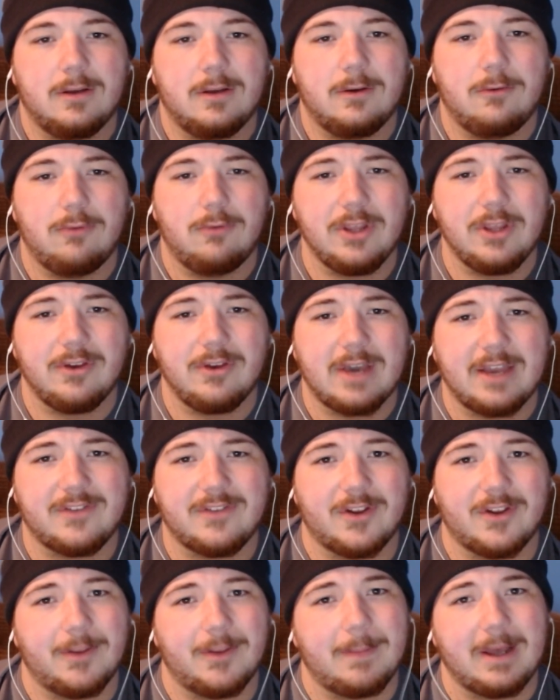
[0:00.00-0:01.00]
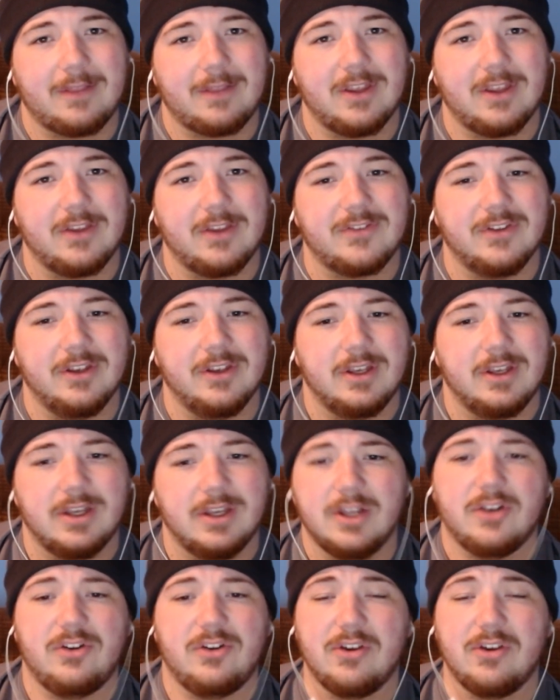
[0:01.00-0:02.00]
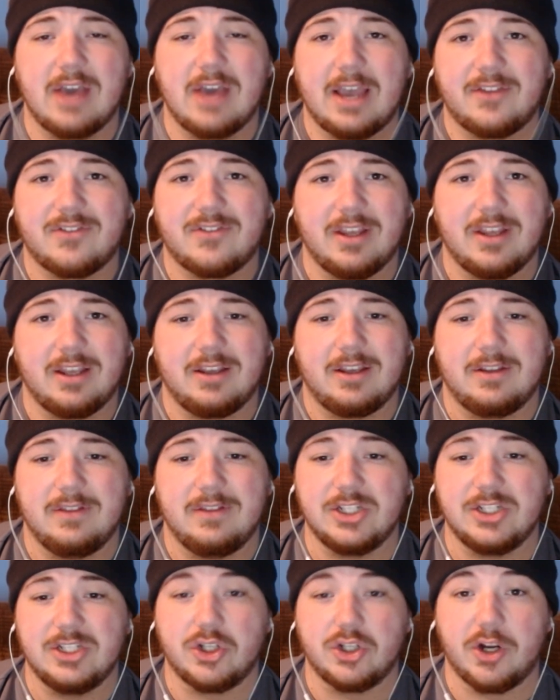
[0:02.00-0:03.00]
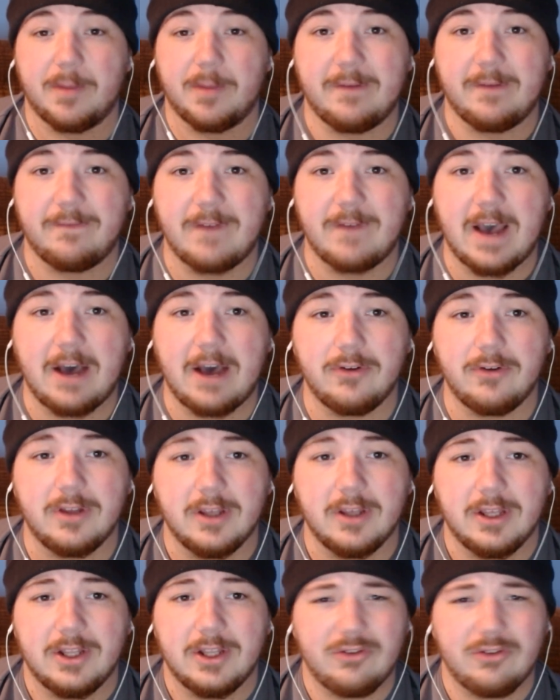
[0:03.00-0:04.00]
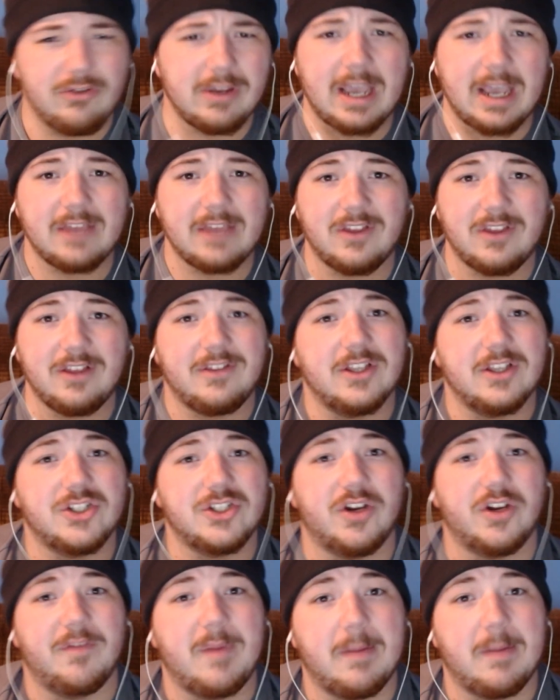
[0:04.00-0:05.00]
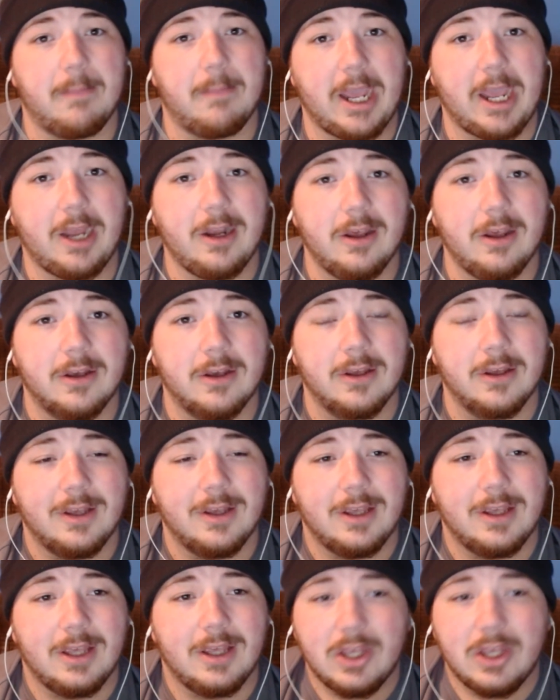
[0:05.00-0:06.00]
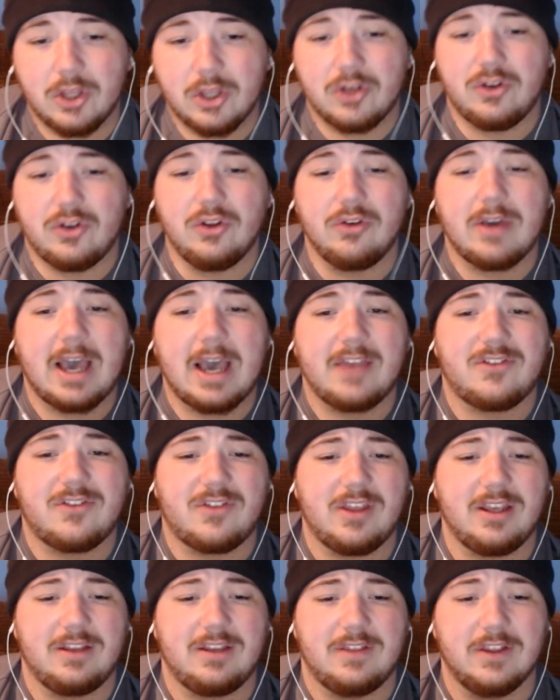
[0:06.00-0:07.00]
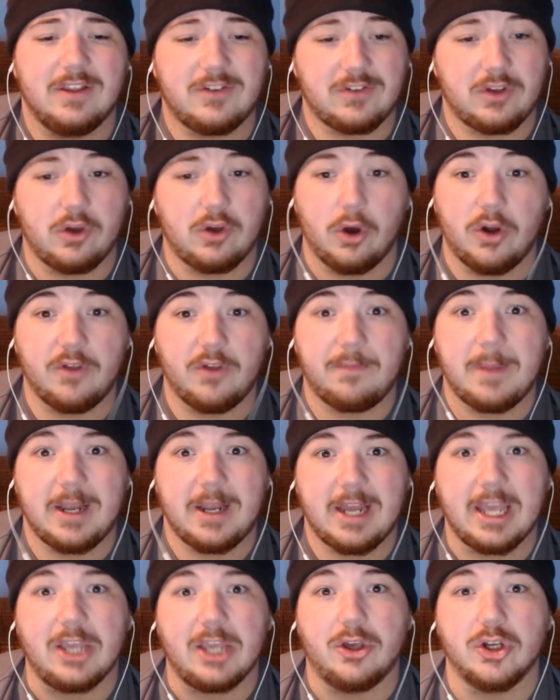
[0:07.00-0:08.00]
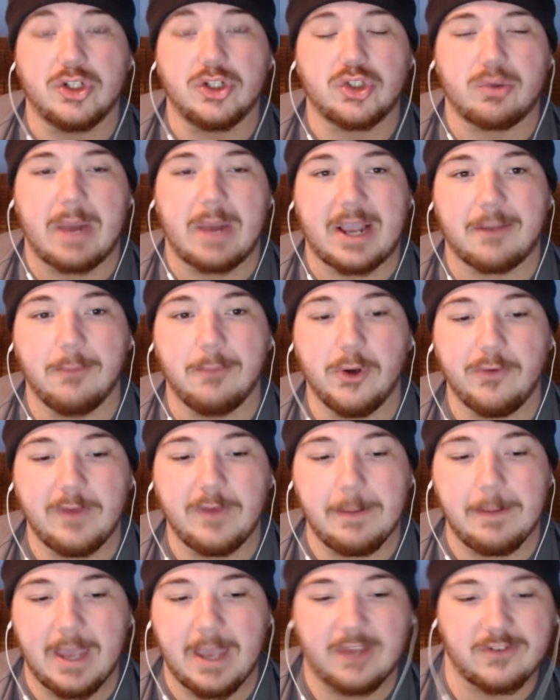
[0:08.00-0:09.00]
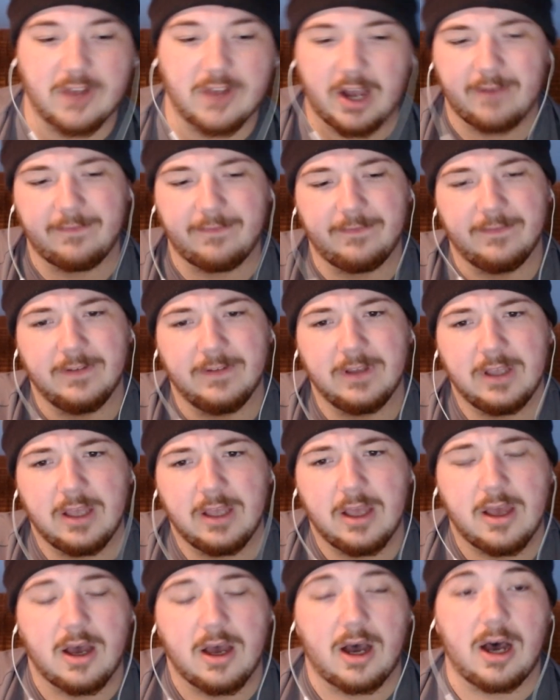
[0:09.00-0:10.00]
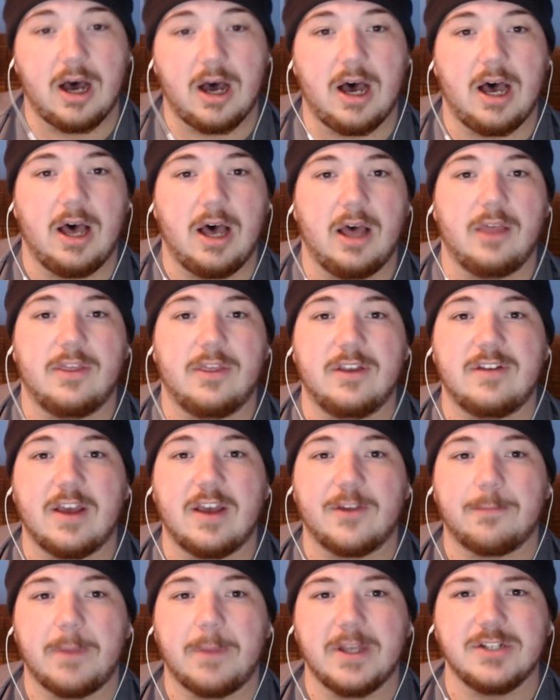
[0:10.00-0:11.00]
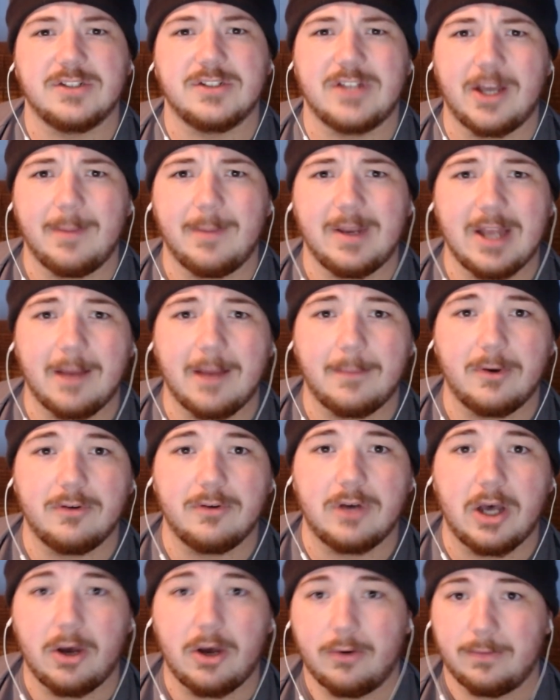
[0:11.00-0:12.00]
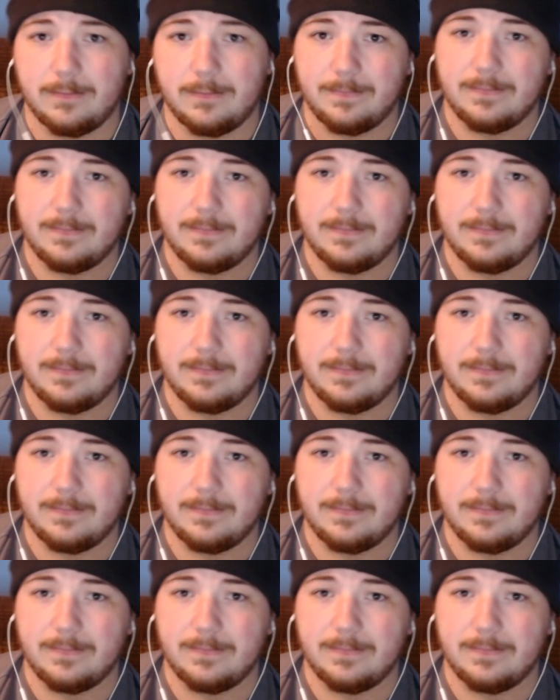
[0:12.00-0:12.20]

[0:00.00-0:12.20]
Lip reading: what do you guys think about this? Do you guys think this should have been found? Do you guys think this should have been made? Do you guys think this could have been a good Shrek movie based off the test pitch? Tell me down below